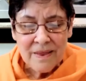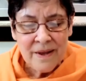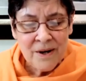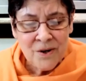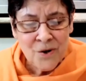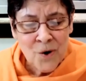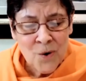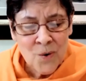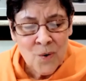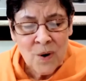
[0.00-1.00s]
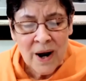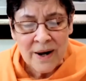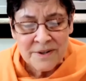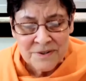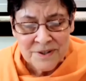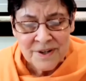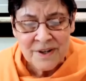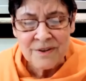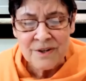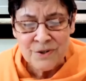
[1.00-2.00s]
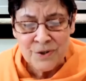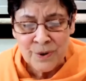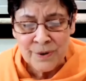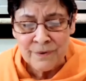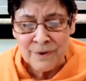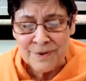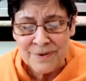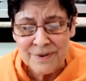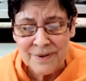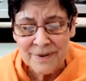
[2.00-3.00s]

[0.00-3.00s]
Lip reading: Then know I see this universe,